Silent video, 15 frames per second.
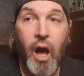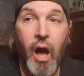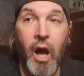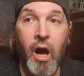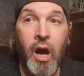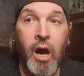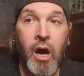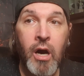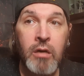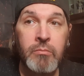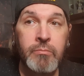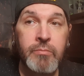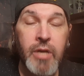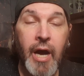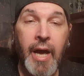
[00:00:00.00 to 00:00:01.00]

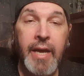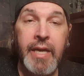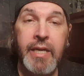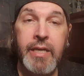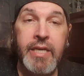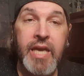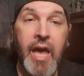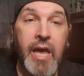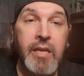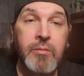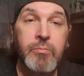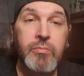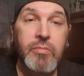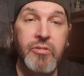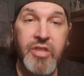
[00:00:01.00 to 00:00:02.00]
I,
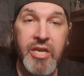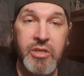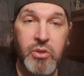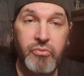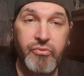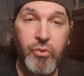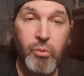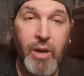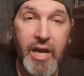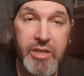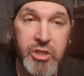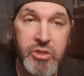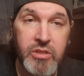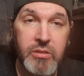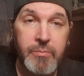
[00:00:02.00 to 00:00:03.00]
again, thank you for
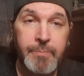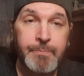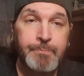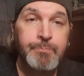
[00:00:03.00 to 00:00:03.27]
watching.